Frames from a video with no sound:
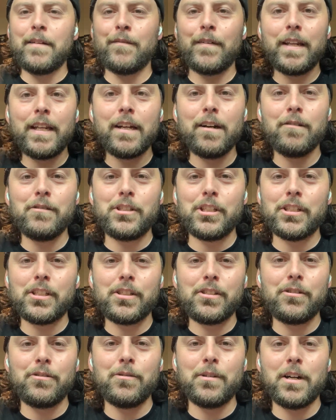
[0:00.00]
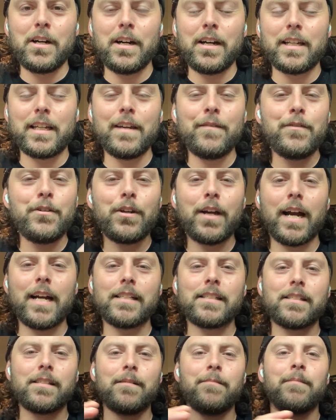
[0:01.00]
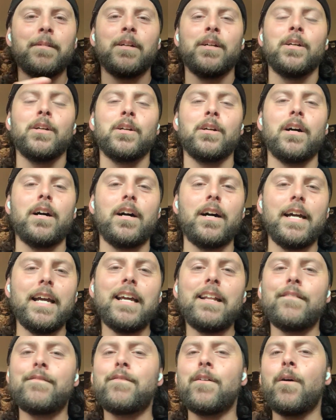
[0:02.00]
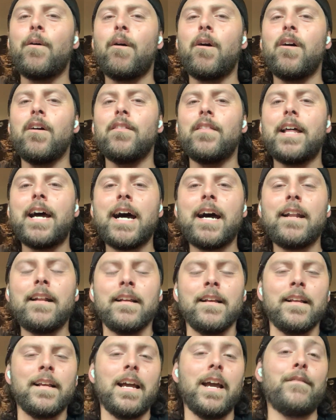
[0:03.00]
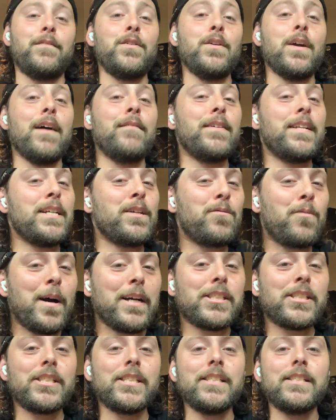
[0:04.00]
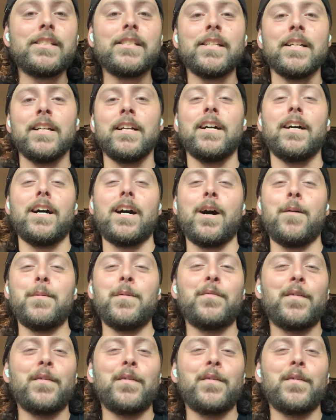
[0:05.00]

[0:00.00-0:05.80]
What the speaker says: video just to give you guys some info on that. If you have any questions, if